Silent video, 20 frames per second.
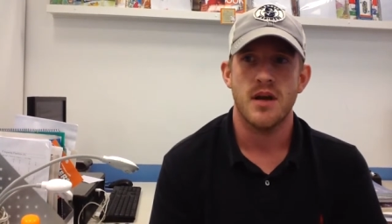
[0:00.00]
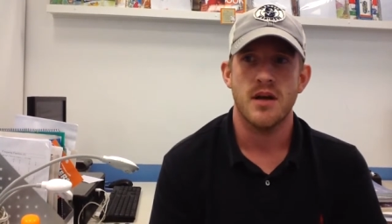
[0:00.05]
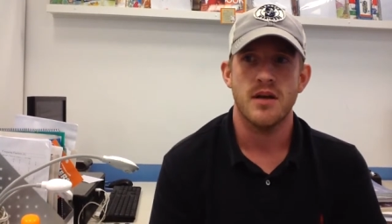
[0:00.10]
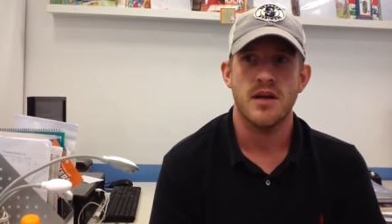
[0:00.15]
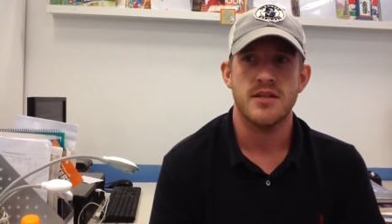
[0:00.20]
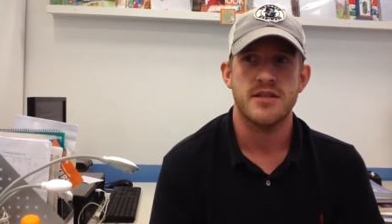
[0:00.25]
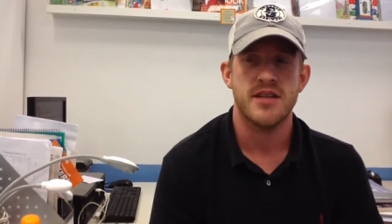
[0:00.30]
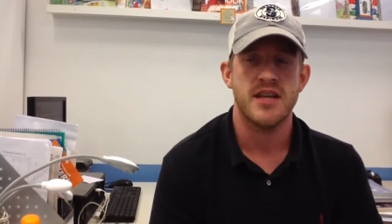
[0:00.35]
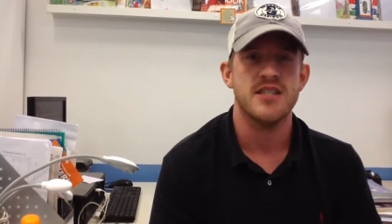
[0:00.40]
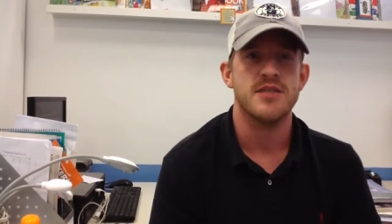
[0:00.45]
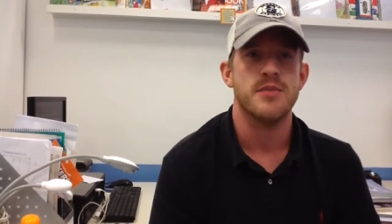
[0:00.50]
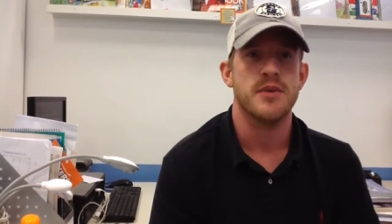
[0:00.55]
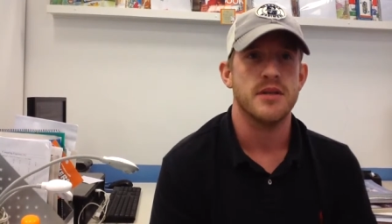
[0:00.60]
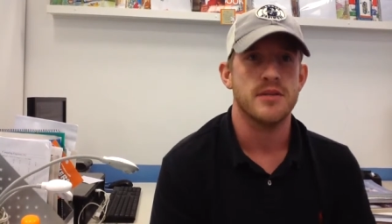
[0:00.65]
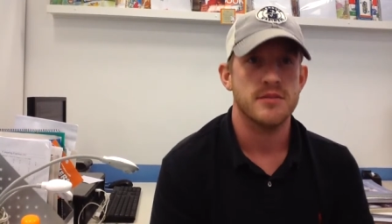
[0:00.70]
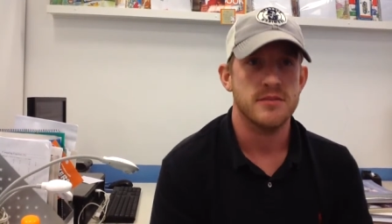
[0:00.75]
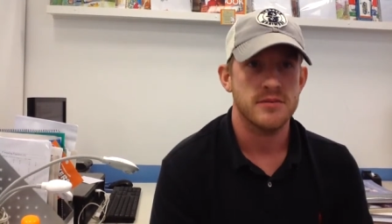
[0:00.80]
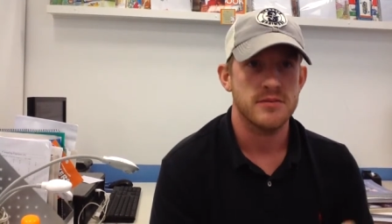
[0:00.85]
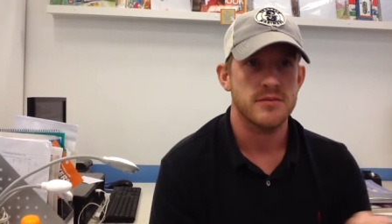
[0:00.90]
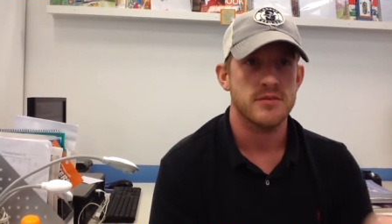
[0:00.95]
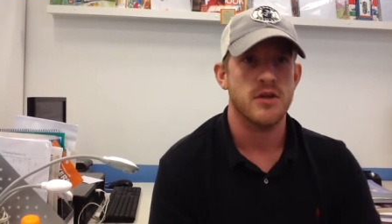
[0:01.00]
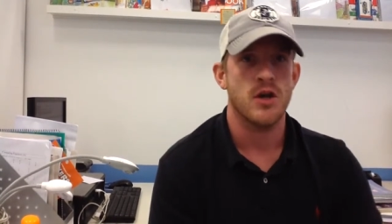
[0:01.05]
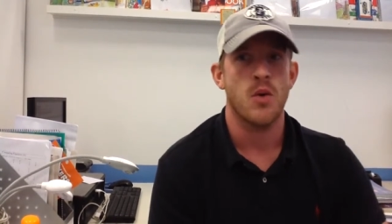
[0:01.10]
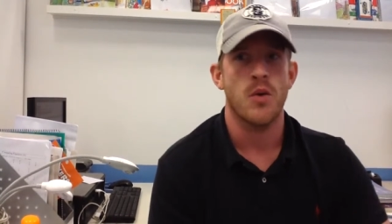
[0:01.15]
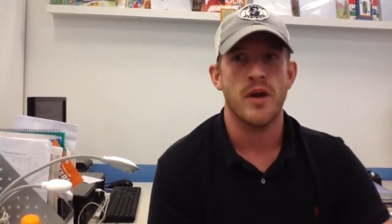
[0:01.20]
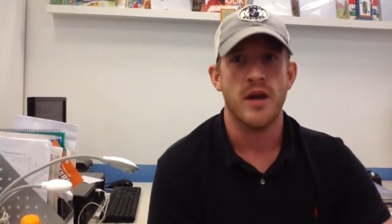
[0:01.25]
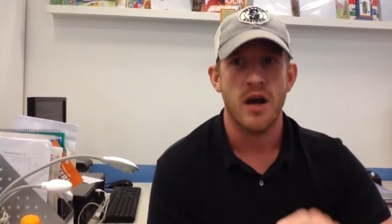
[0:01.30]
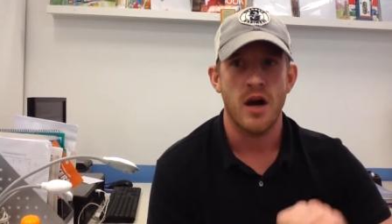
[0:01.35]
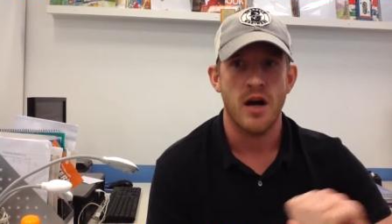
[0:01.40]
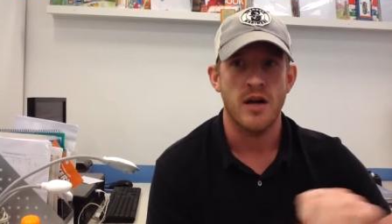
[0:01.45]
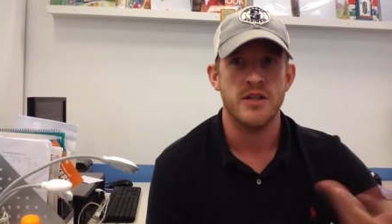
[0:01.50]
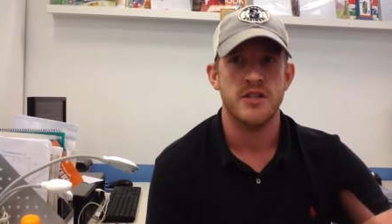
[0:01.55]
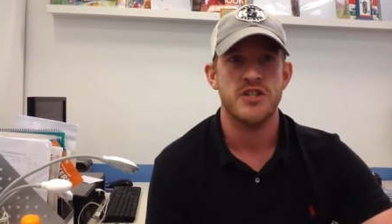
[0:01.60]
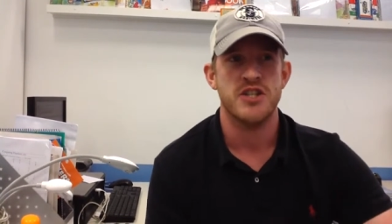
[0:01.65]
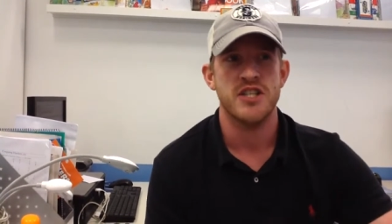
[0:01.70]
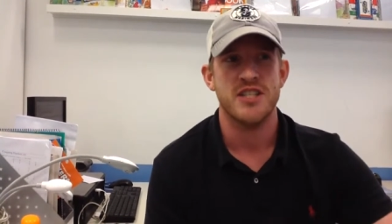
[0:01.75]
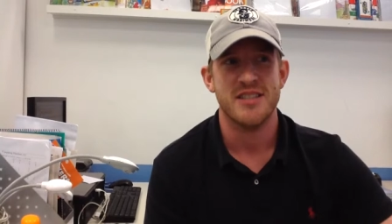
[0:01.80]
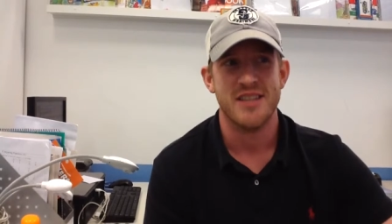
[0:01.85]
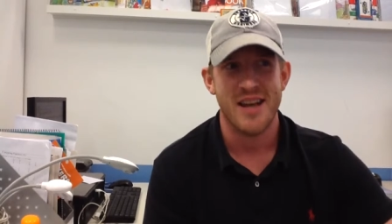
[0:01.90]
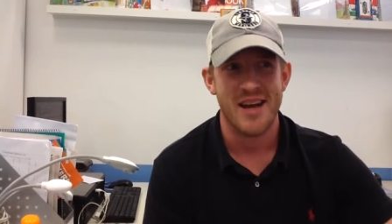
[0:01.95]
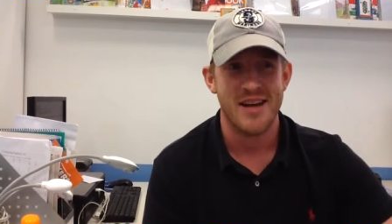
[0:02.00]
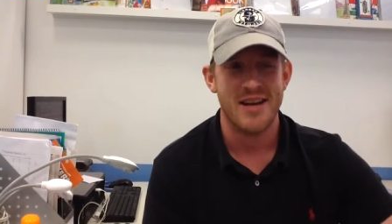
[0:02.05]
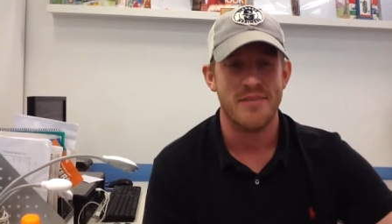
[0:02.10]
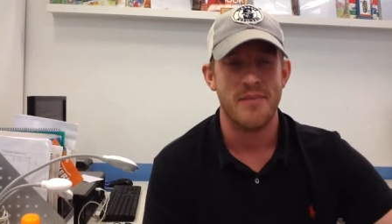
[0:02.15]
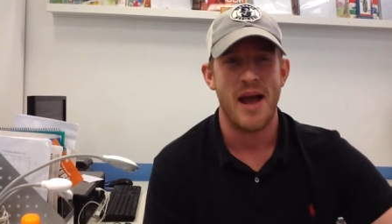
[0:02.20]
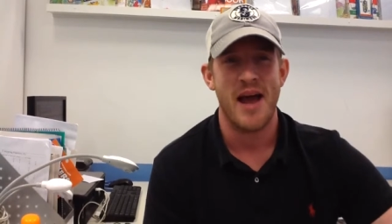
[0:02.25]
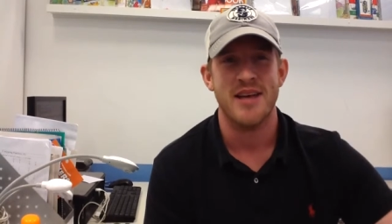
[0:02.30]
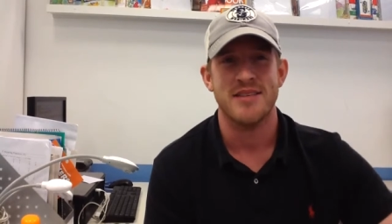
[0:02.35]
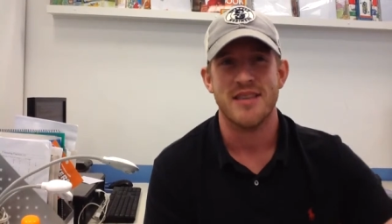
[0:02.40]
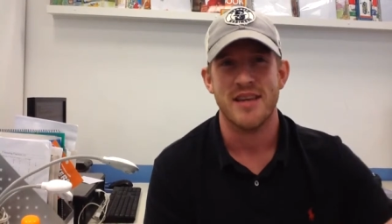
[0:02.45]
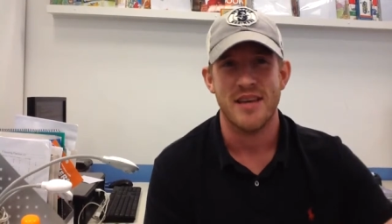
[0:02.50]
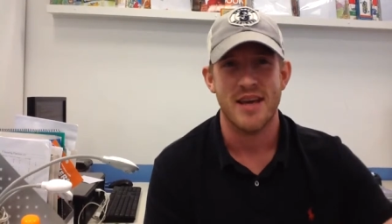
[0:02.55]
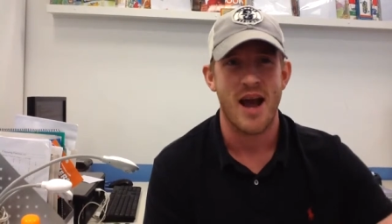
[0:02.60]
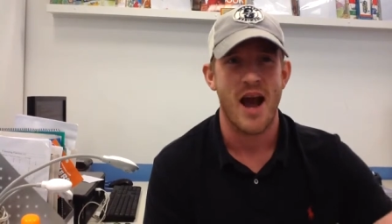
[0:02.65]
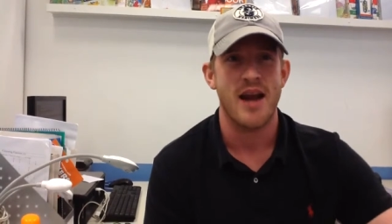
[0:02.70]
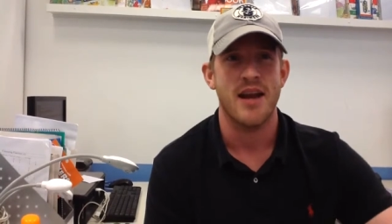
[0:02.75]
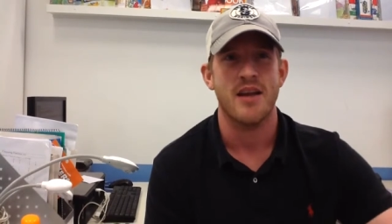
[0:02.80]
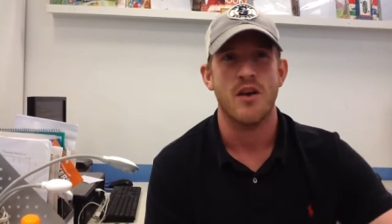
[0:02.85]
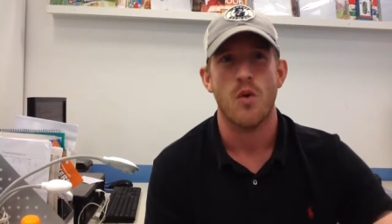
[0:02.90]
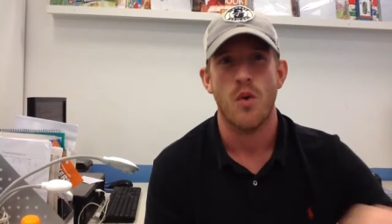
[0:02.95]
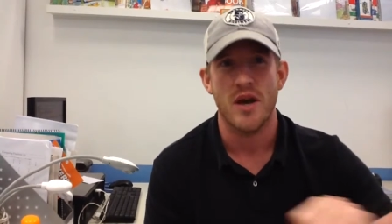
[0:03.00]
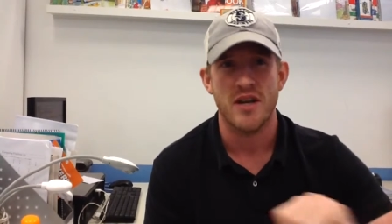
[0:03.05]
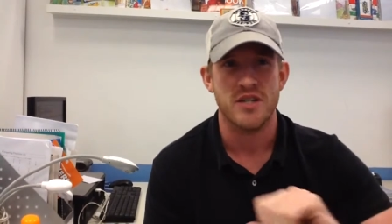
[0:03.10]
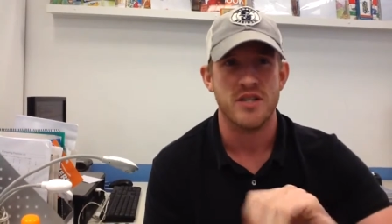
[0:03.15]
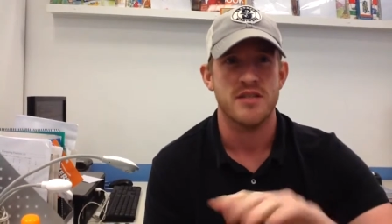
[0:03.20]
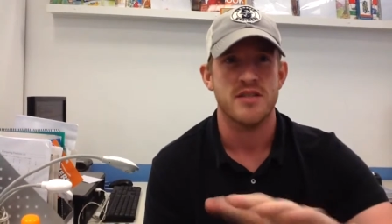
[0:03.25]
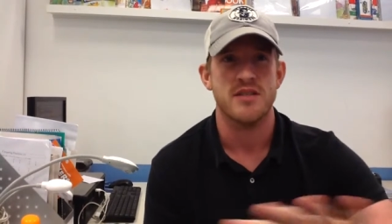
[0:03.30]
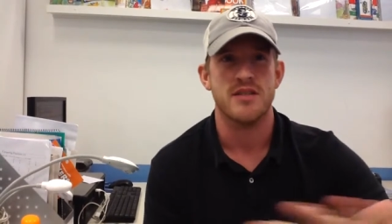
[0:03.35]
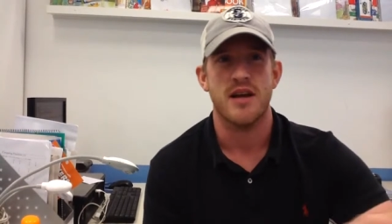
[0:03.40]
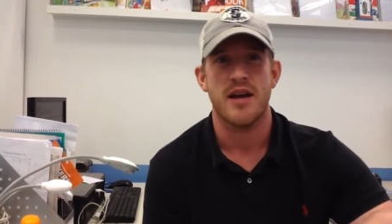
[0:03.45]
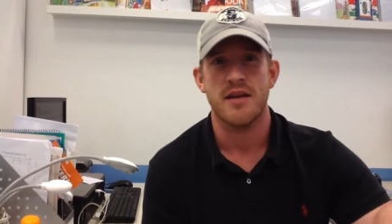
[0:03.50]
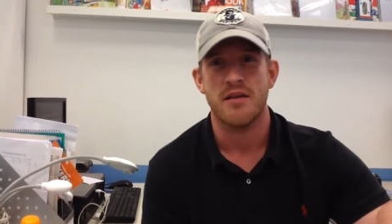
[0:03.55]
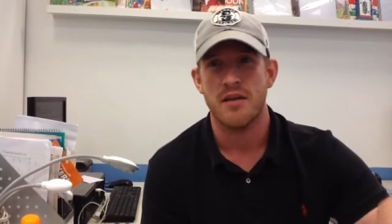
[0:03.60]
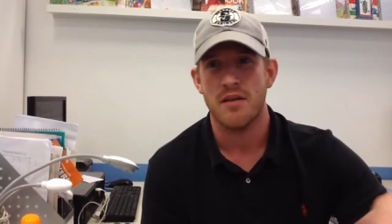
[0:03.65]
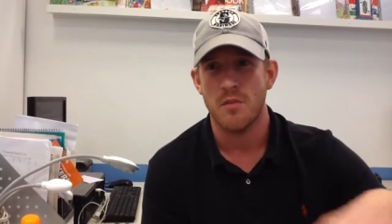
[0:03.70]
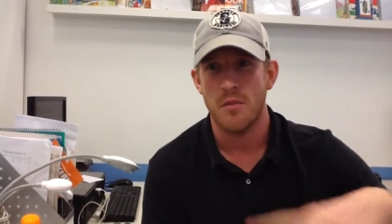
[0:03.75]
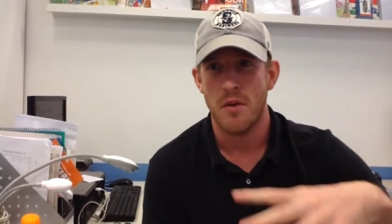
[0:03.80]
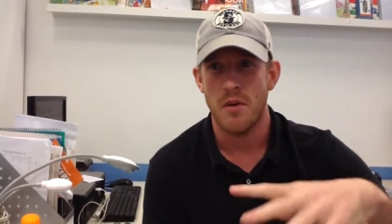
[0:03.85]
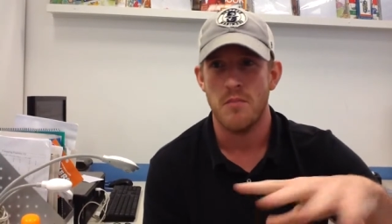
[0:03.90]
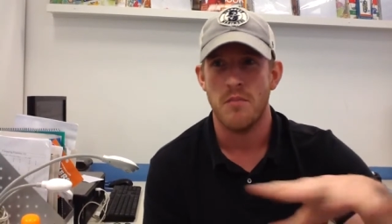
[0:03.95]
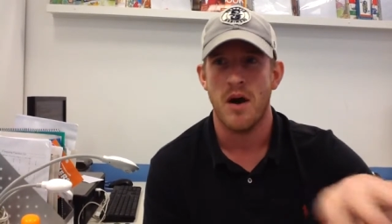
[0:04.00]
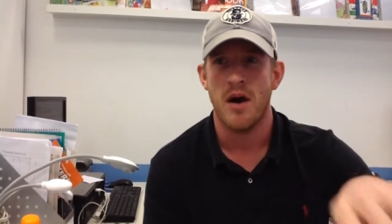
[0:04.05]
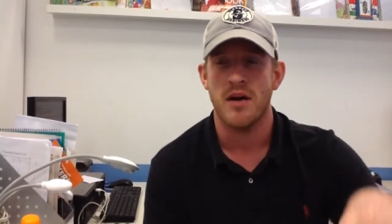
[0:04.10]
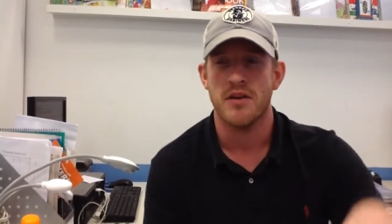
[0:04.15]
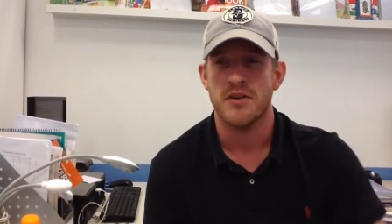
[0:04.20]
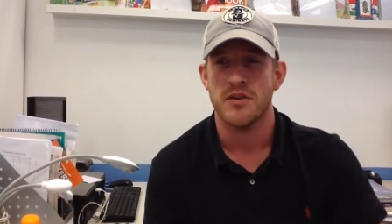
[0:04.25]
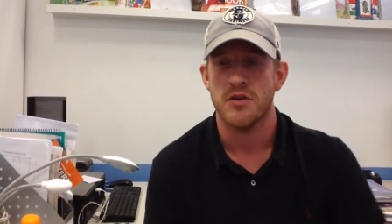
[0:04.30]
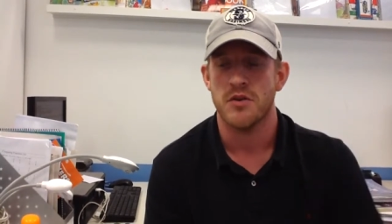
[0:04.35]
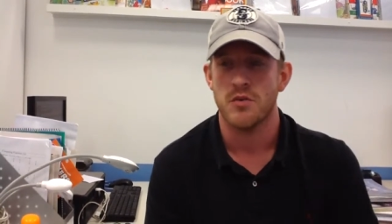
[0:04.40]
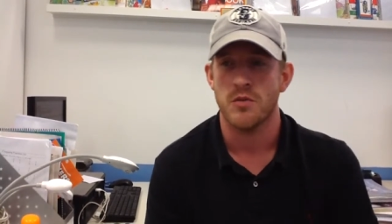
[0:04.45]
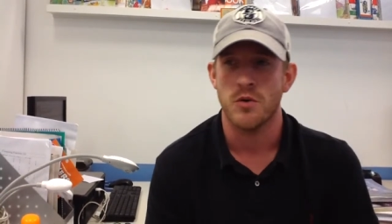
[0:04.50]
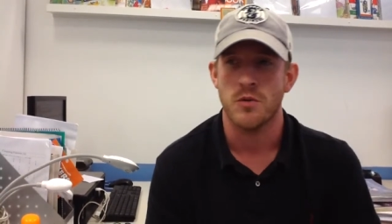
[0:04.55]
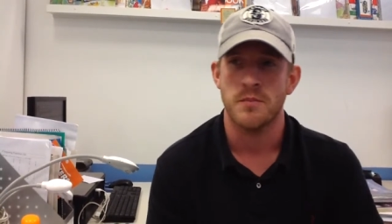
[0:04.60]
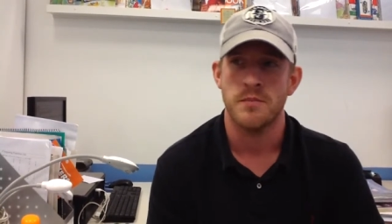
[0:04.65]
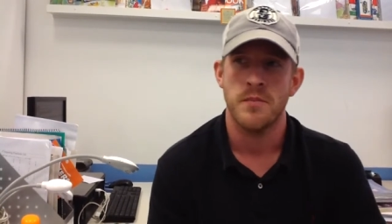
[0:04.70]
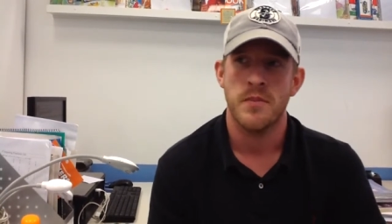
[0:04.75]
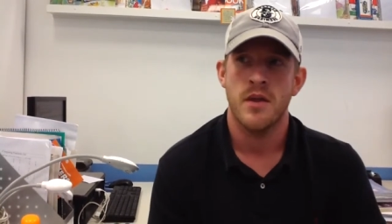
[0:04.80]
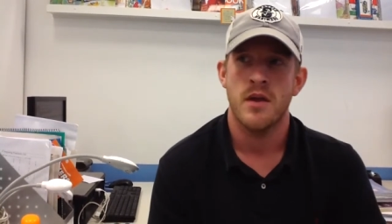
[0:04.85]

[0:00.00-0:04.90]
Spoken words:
assessment going on, just kind of asking guiding questions as I monitored the room.